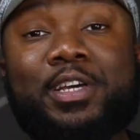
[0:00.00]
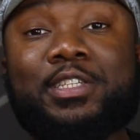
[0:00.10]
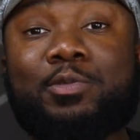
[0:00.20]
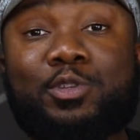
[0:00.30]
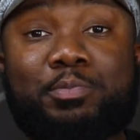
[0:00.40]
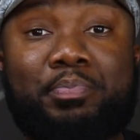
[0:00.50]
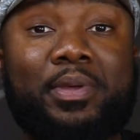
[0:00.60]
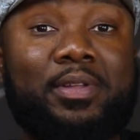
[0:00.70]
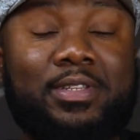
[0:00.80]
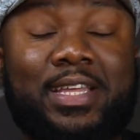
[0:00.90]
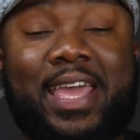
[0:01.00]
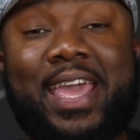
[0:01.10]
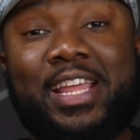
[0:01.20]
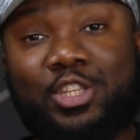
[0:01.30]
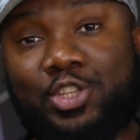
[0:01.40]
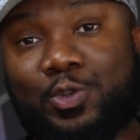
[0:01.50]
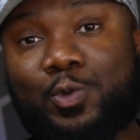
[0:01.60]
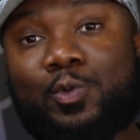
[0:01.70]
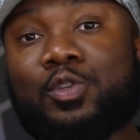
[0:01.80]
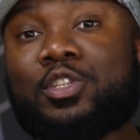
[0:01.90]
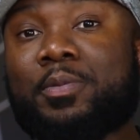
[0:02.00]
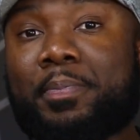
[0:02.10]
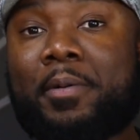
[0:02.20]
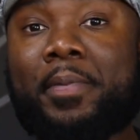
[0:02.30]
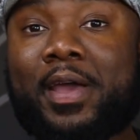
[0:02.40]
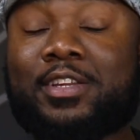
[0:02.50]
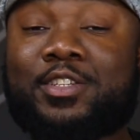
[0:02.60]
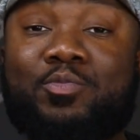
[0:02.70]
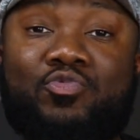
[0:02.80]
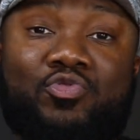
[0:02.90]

because it was built and tuned to pump out some